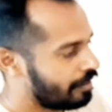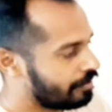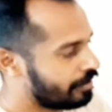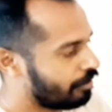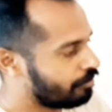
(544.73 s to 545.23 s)

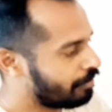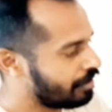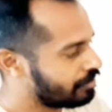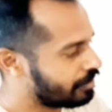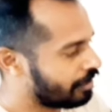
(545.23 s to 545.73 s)
Down to
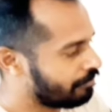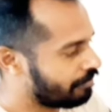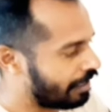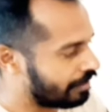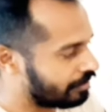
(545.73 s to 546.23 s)
same
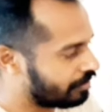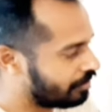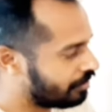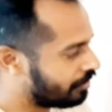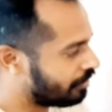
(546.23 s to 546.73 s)
flat.
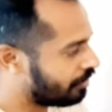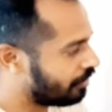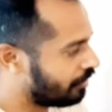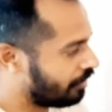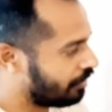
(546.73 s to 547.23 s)

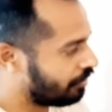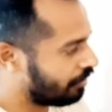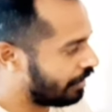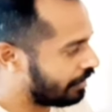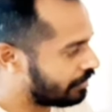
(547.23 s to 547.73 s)
The
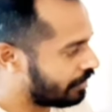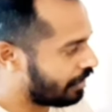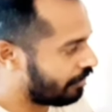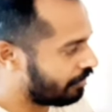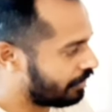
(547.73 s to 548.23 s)
extra
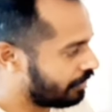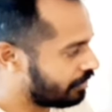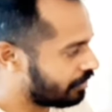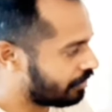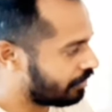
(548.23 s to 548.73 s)
everything is
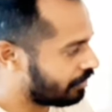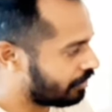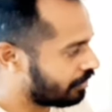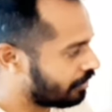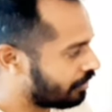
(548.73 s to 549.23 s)

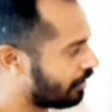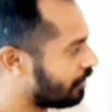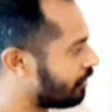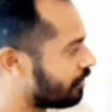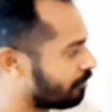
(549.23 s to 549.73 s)
cut
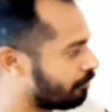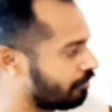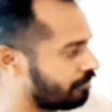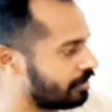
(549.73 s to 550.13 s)
and removed.